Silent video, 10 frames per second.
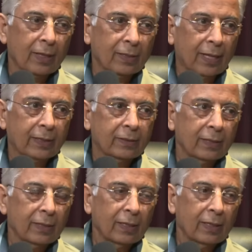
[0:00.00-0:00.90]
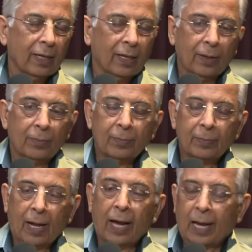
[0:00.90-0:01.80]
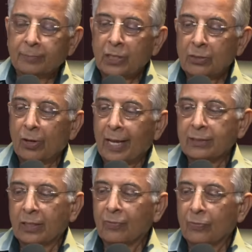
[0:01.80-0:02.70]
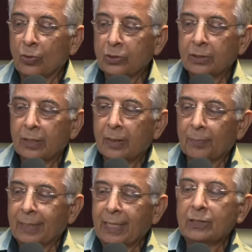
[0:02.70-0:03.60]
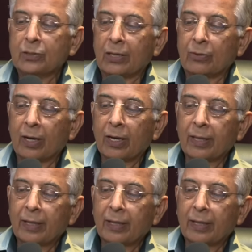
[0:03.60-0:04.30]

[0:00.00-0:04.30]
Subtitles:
that, I'm generalizing of course, but in general,